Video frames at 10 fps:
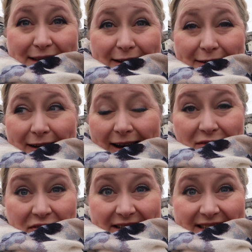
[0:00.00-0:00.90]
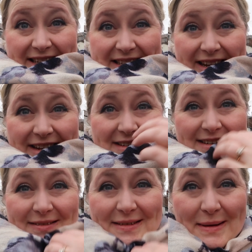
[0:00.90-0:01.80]
So our first
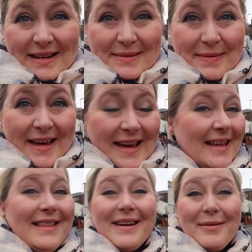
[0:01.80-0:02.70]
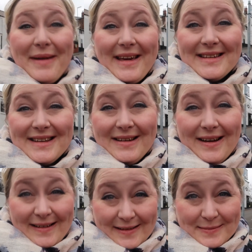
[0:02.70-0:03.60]
destination was meant to be the Gun Makers
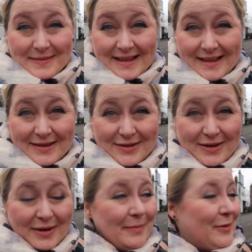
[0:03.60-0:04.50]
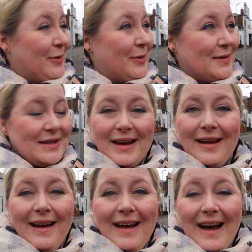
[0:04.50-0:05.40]
Arms in the Gun Quarter.
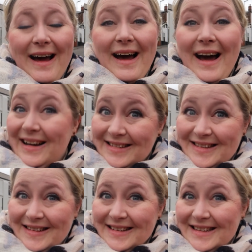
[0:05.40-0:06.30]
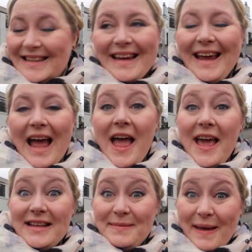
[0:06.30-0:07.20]
As you can see,
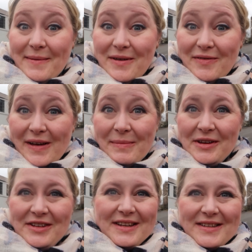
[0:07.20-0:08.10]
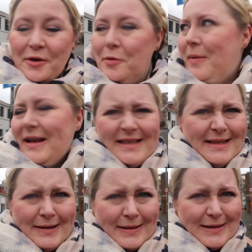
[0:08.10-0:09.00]
it's being refurbished. That's not the best
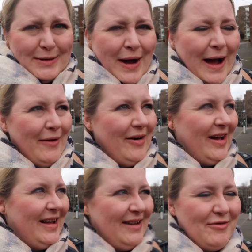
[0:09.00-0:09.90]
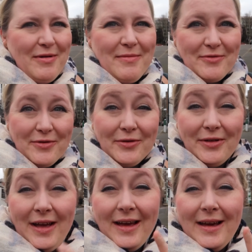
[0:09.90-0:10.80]
start to our little pub
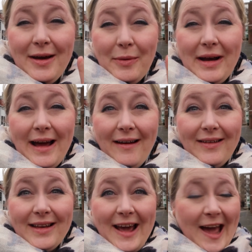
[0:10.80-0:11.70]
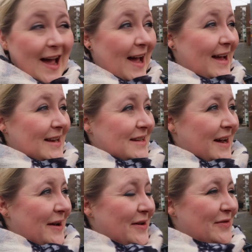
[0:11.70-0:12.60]
crawl. We're now going to head
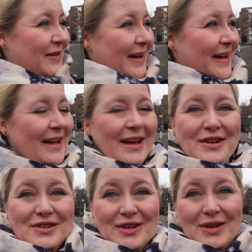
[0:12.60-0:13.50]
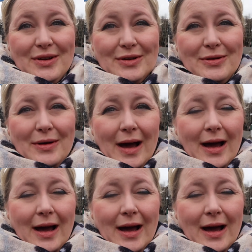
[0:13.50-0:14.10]
over to